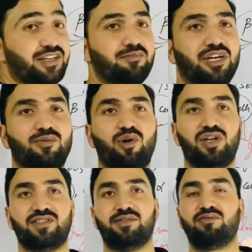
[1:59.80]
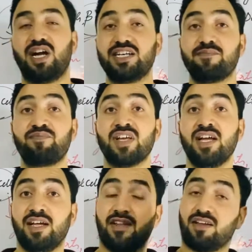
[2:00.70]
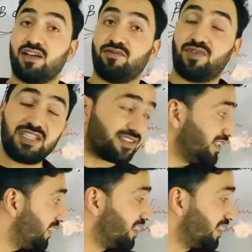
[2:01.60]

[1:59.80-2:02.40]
metabolism, right? We'll see